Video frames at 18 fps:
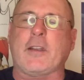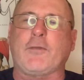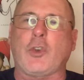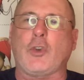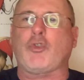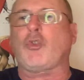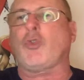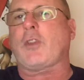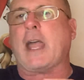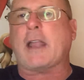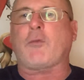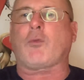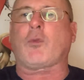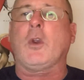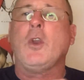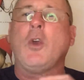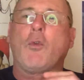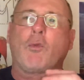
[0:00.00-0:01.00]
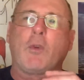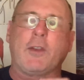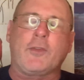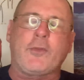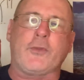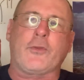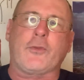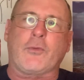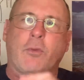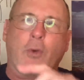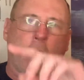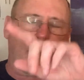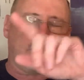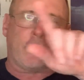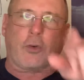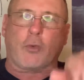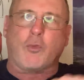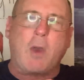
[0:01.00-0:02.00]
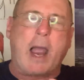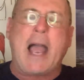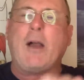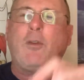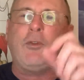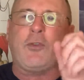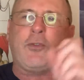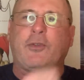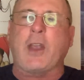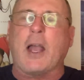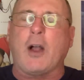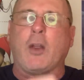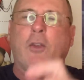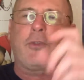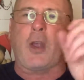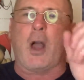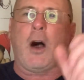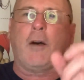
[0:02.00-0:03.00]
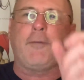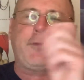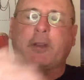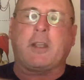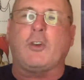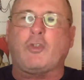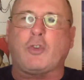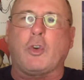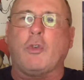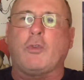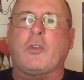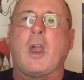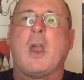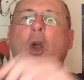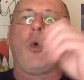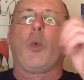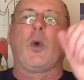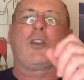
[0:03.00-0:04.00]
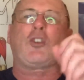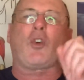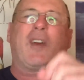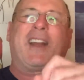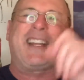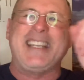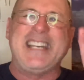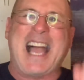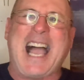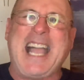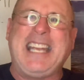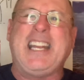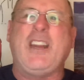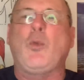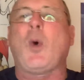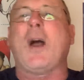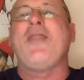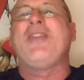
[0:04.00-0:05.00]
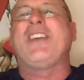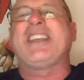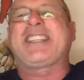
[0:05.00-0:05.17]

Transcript: tissue that surround cells of tissues, which are ignited when the